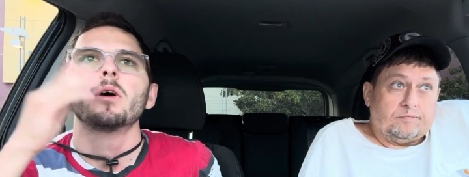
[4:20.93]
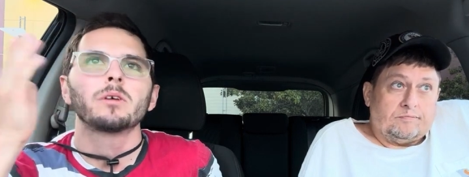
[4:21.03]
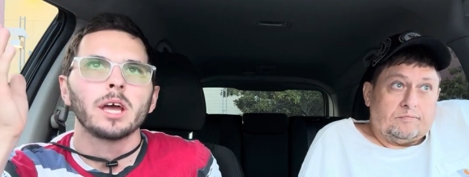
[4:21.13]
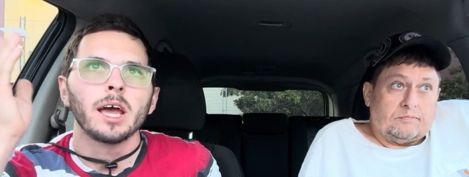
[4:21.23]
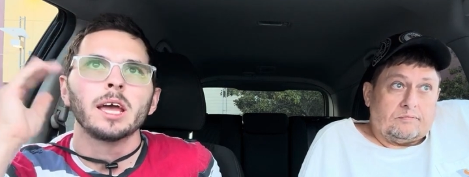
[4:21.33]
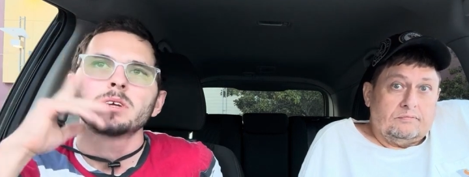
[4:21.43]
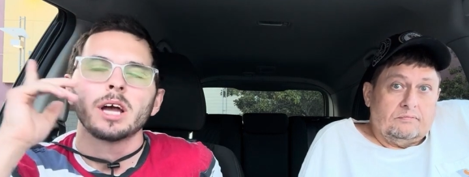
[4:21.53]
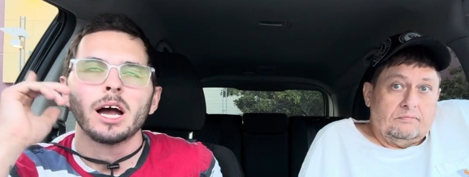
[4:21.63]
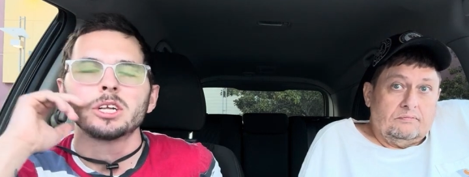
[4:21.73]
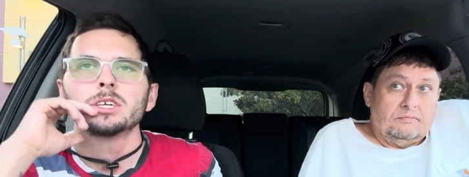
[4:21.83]
Speaker 1: okay,
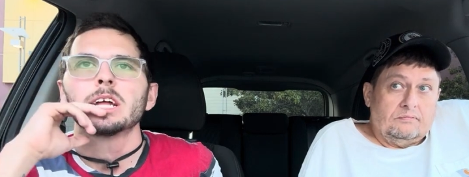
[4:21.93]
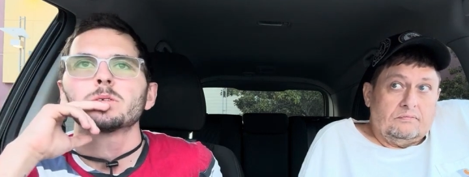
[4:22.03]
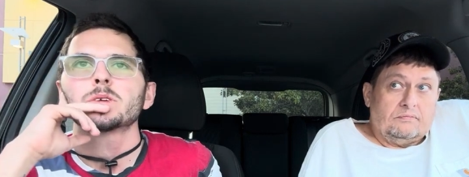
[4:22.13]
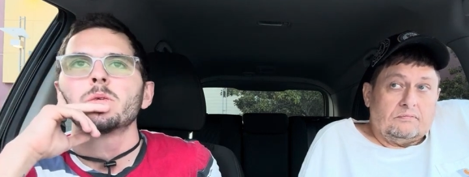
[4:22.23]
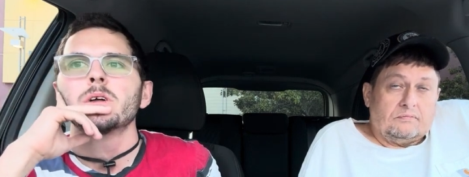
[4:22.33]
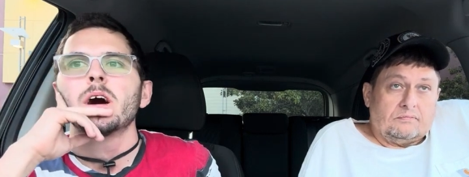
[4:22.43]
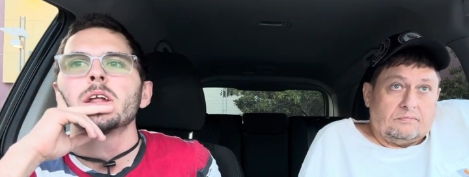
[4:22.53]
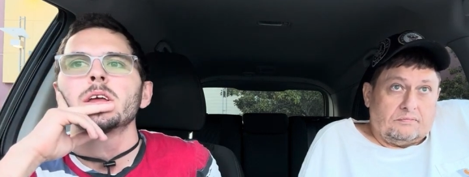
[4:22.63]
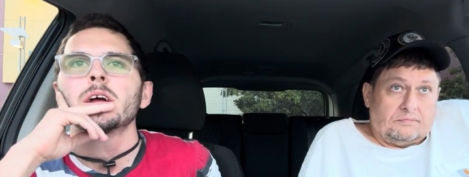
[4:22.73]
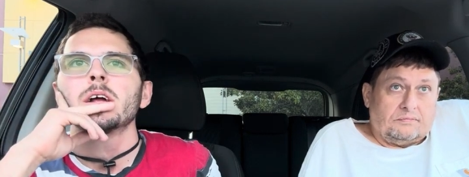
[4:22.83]
gotcha. That's what's going on
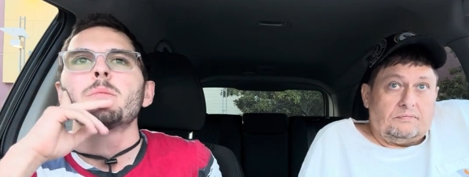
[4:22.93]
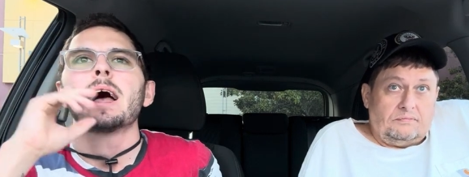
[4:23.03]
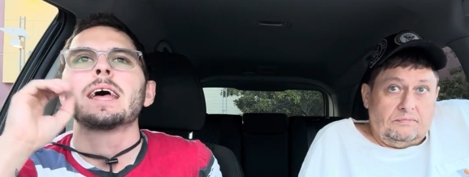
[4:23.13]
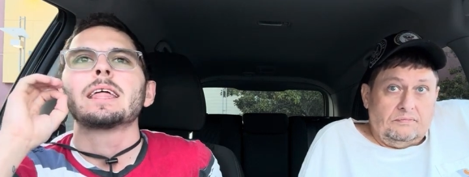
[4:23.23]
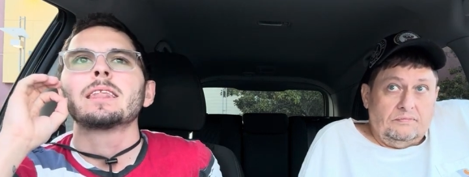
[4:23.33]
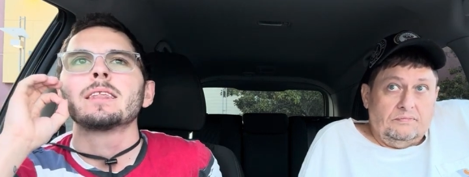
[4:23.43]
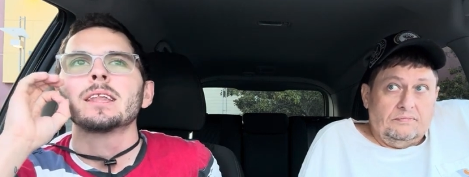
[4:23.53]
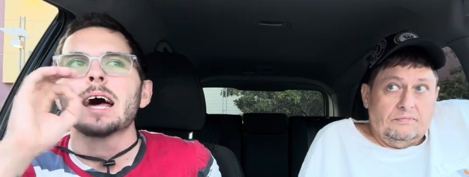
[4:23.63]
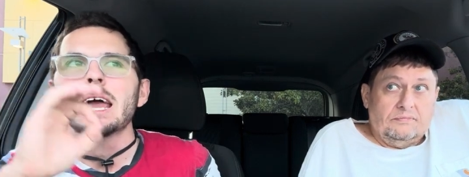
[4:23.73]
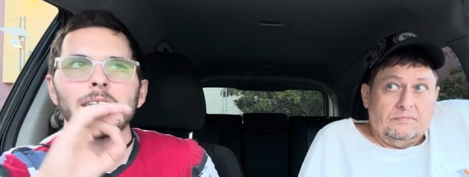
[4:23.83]
here. But I
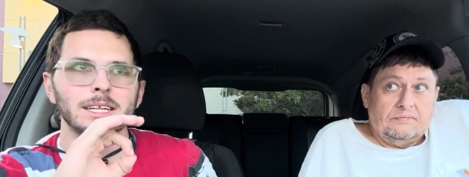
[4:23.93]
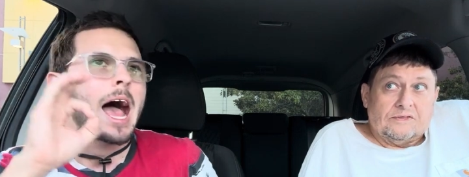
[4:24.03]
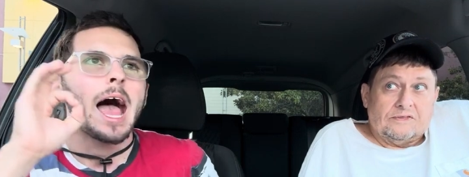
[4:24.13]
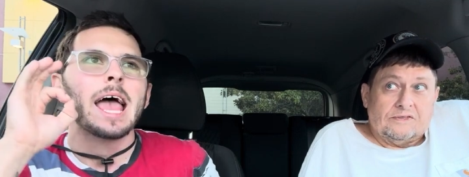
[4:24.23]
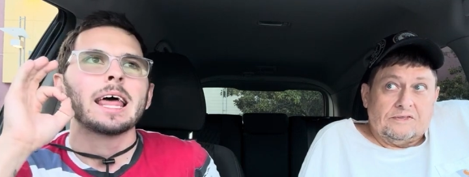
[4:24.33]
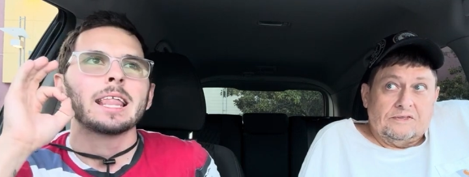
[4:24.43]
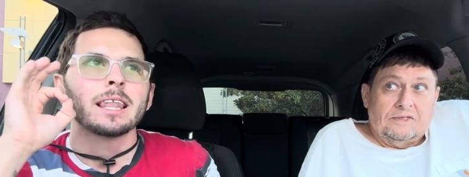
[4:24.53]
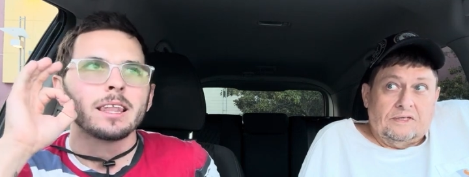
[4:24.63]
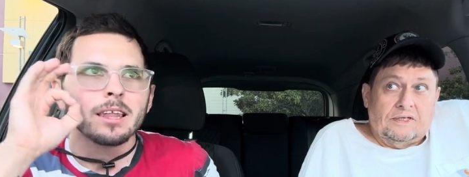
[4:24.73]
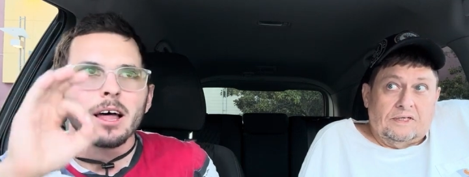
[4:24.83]
loved
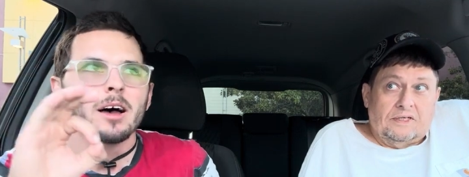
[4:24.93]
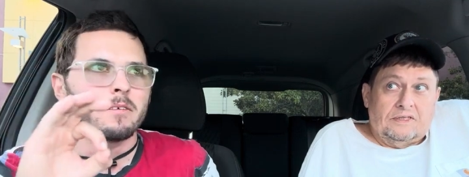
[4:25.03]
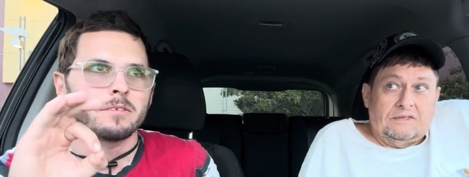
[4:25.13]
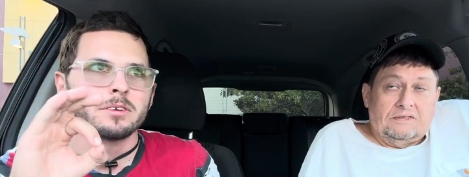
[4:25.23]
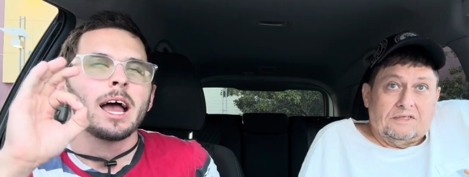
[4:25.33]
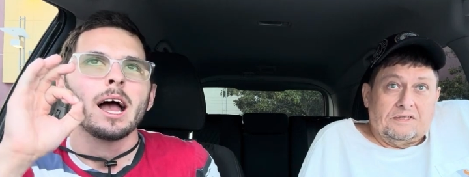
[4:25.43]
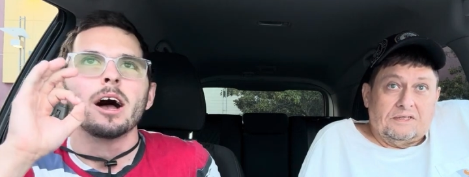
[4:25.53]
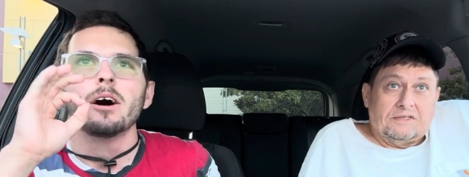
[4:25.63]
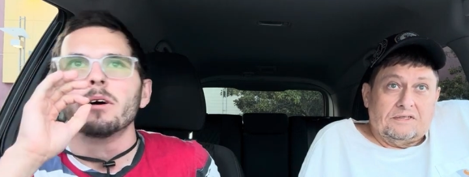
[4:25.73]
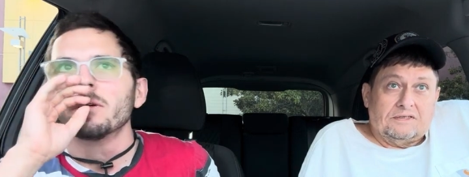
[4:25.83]

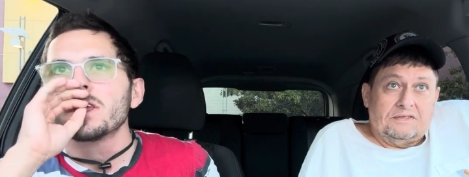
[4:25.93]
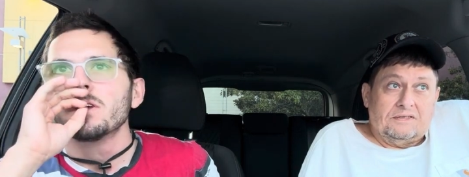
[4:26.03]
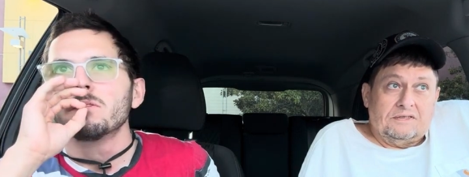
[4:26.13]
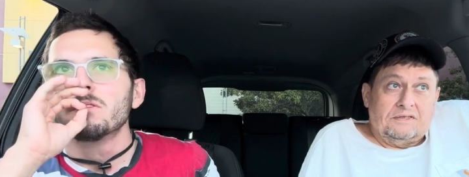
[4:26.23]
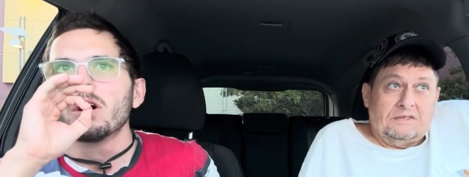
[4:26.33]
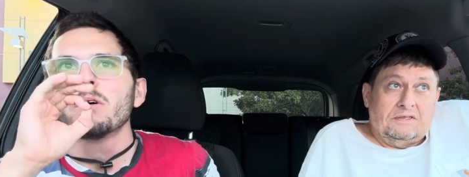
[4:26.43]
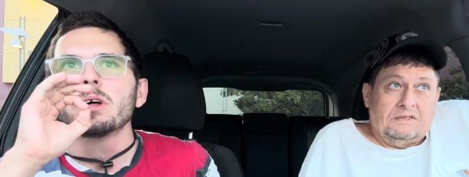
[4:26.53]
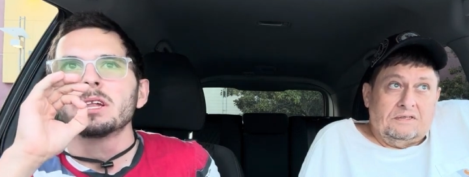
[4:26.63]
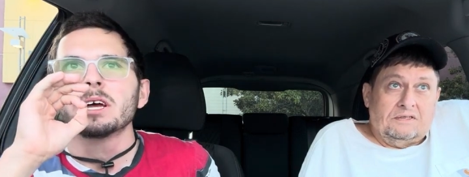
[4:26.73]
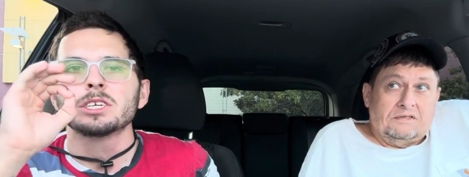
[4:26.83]
how you don't.
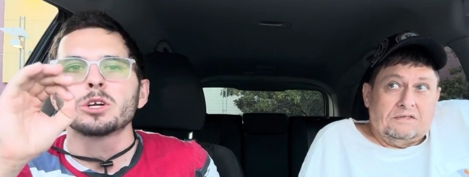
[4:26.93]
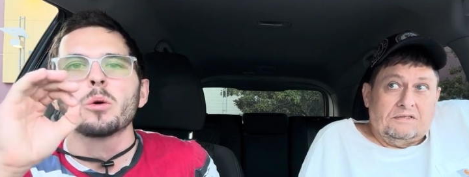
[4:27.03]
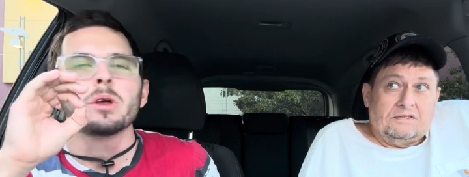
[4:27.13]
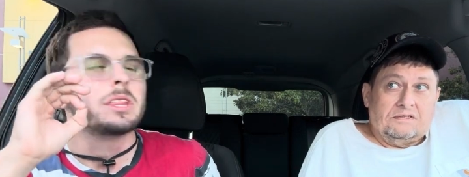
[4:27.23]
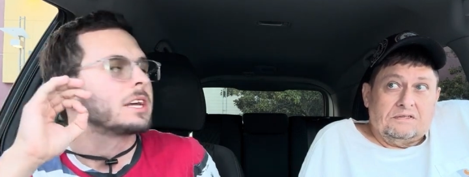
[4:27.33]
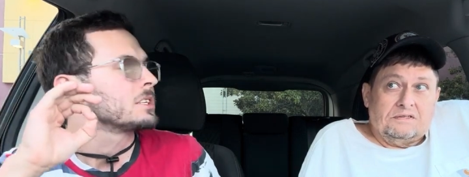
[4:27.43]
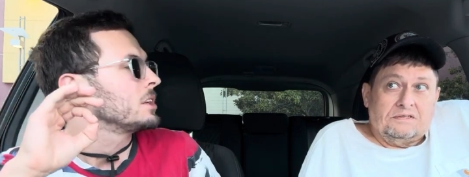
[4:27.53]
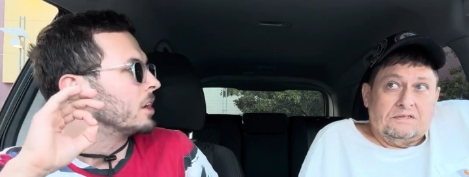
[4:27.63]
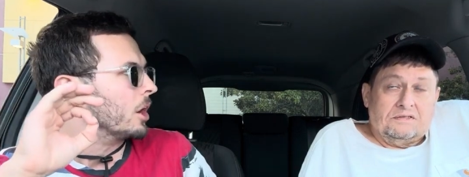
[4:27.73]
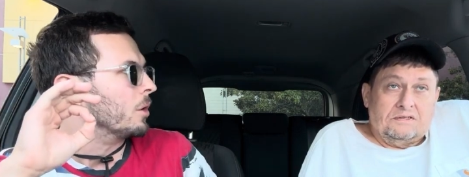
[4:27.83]
It doesn't go where you think it's gonna
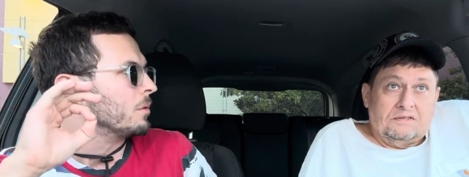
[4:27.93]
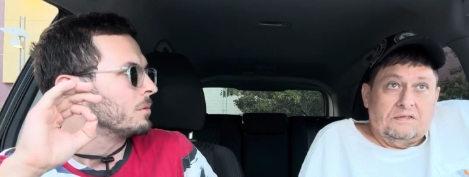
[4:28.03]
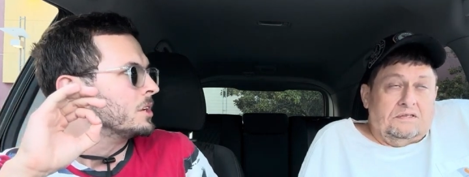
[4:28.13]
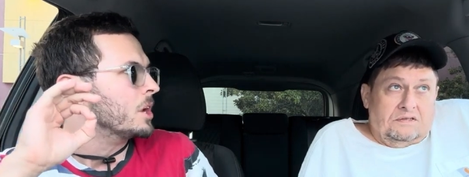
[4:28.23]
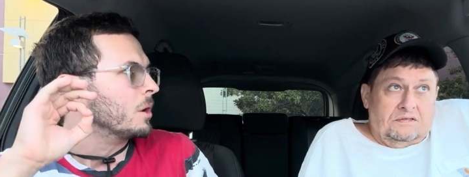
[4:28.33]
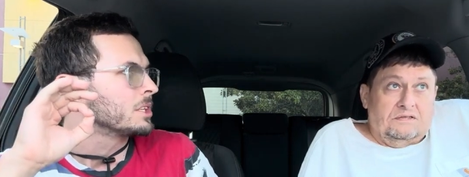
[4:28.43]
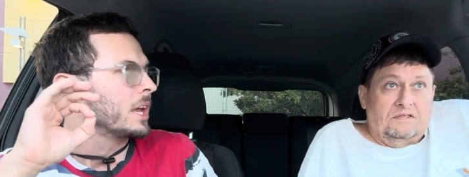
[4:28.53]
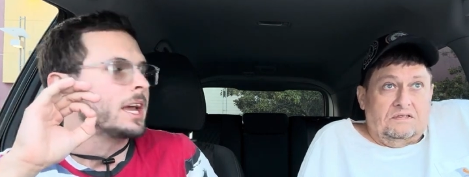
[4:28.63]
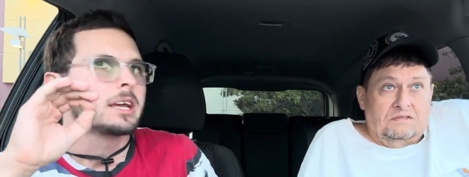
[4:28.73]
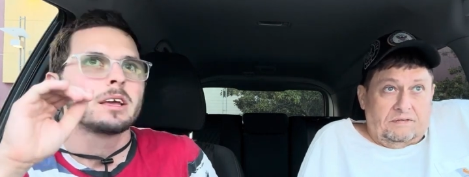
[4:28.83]
go. You know, it's
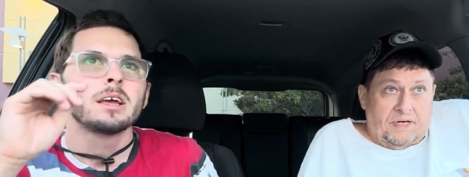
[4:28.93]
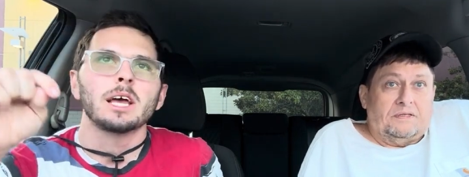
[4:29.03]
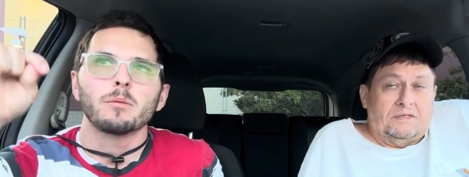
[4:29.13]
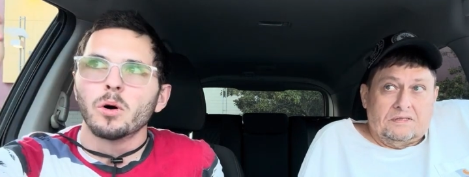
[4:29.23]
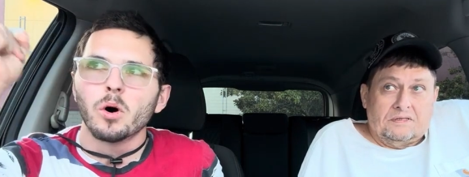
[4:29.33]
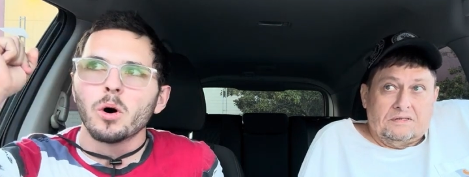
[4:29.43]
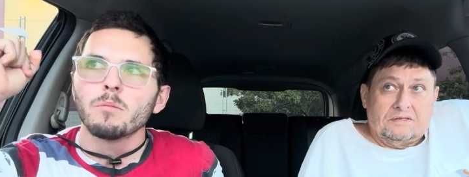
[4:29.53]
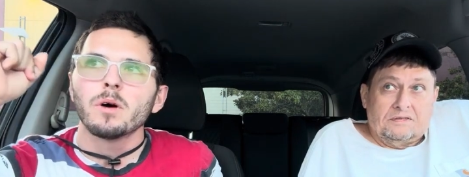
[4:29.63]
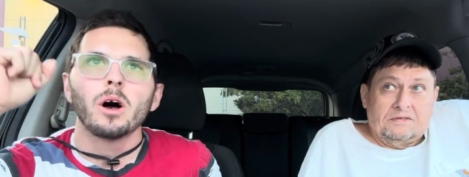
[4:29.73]
like, boom.